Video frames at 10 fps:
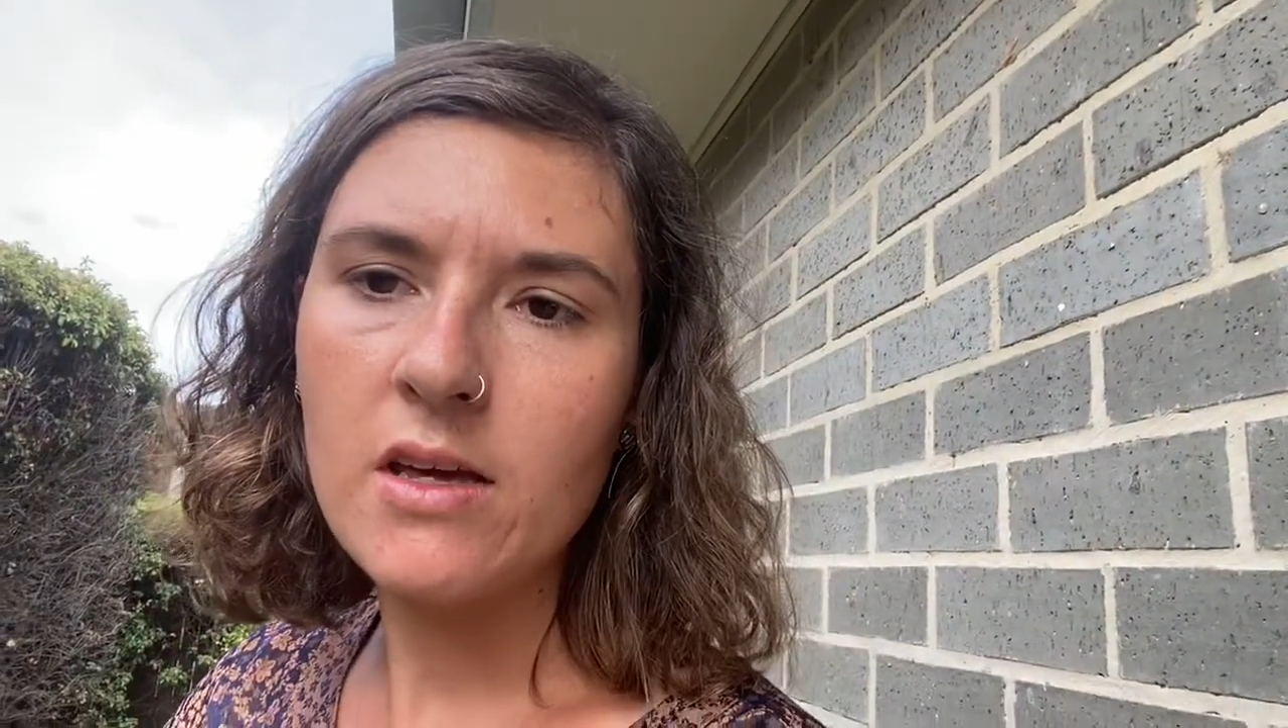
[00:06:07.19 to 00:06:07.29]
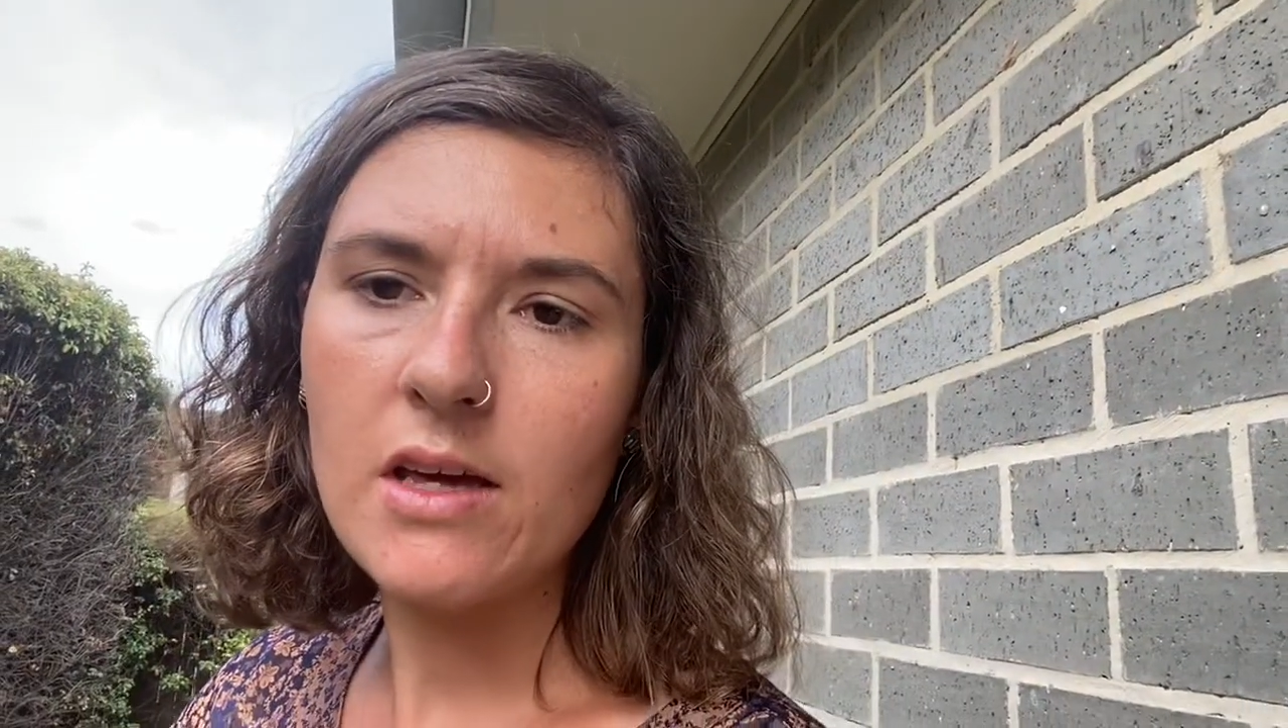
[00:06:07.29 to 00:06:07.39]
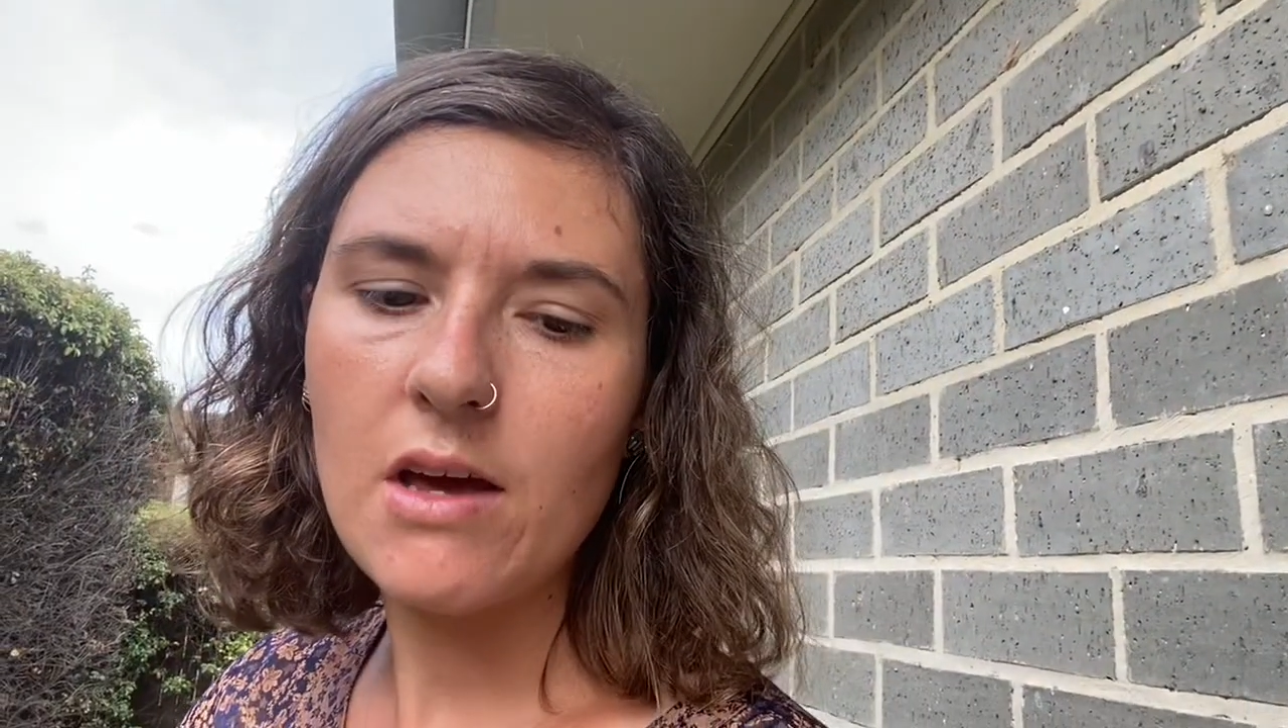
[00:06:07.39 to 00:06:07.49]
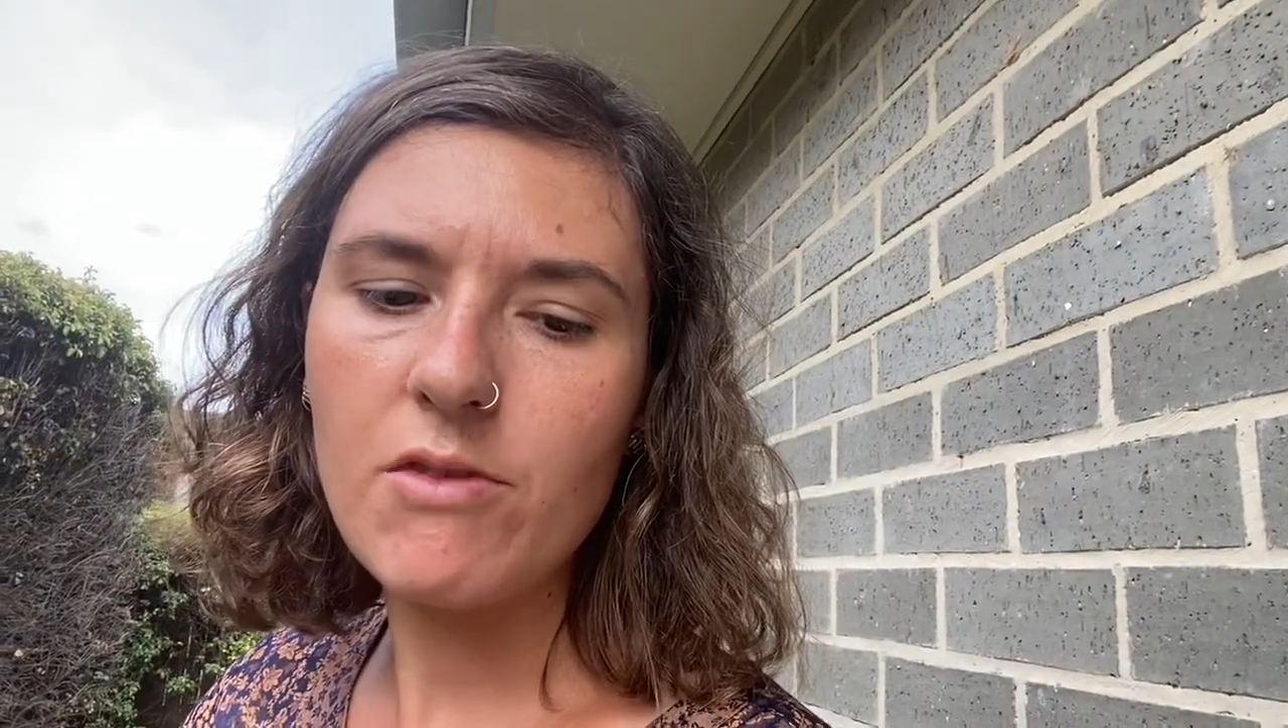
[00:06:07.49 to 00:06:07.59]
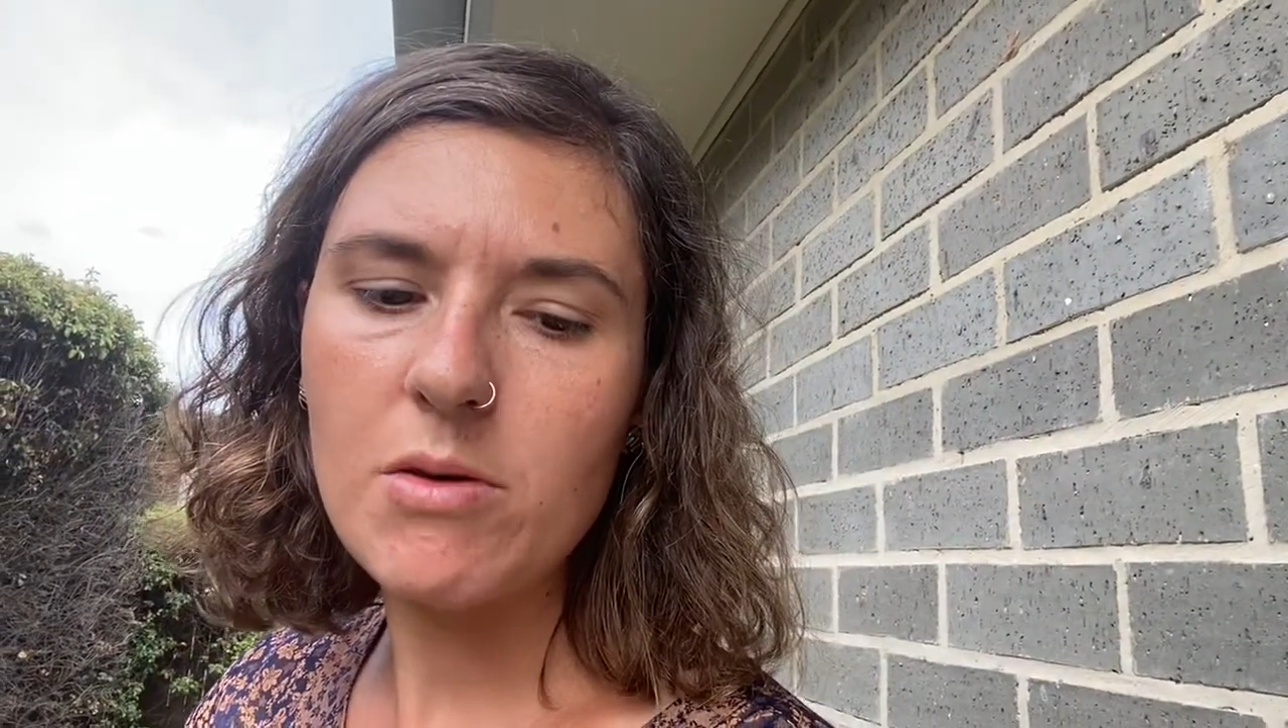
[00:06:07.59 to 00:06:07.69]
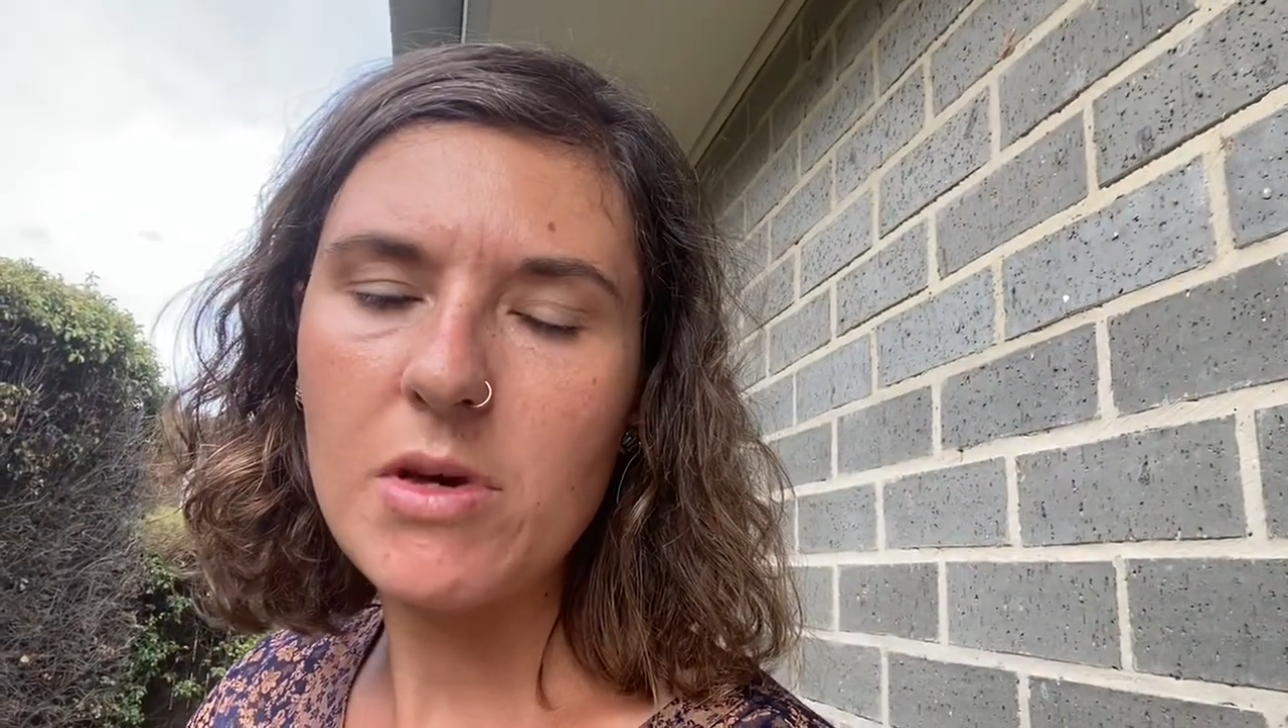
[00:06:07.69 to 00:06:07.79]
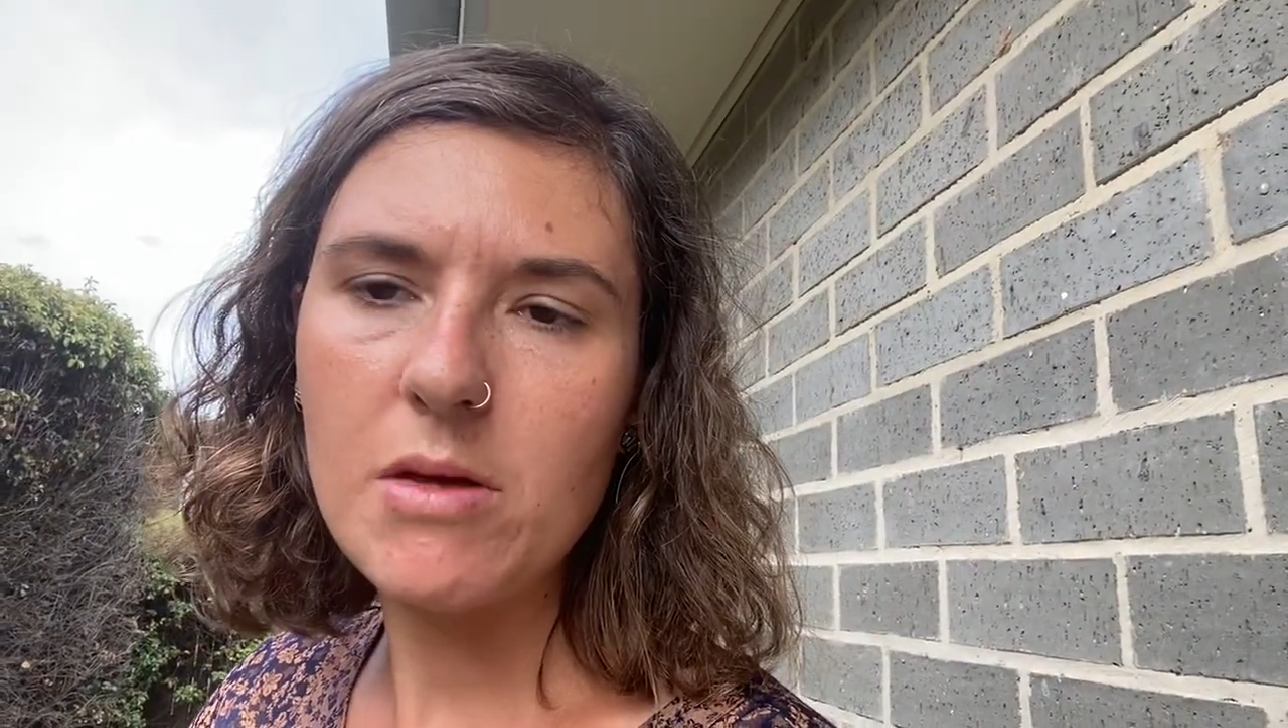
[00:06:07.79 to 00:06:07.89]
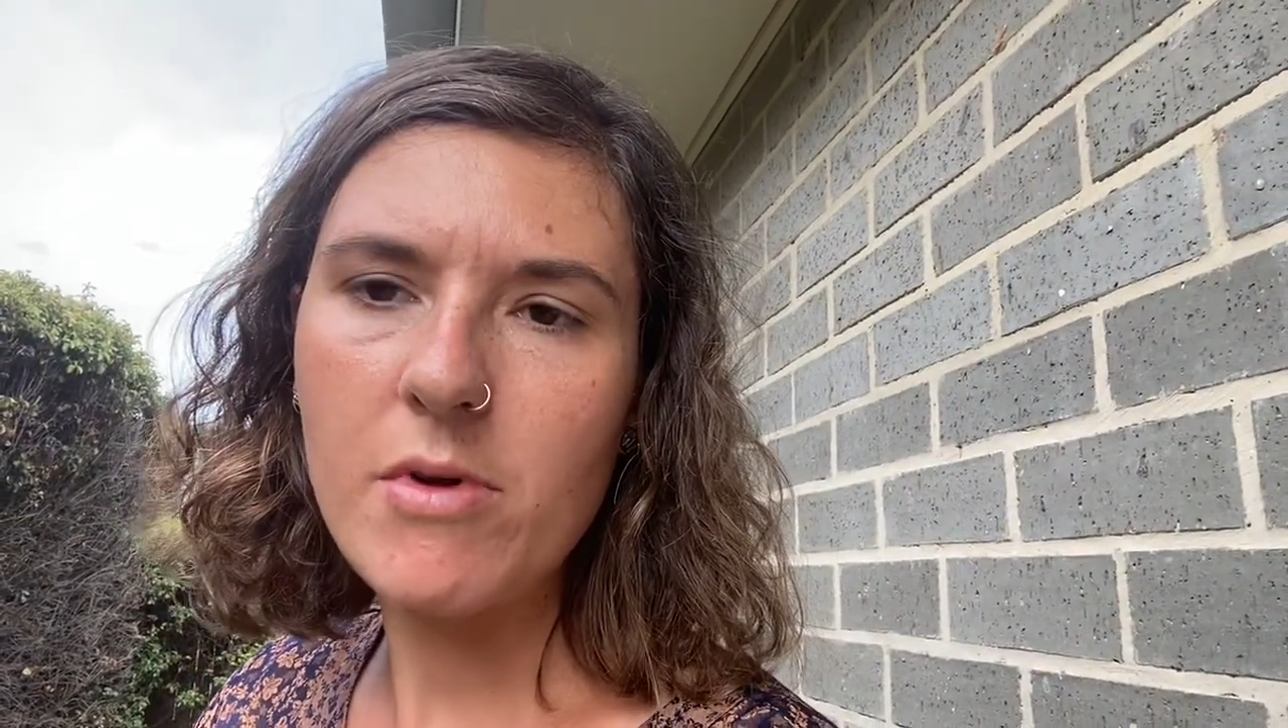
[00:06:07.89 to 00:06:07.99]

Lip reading: Can't recommend them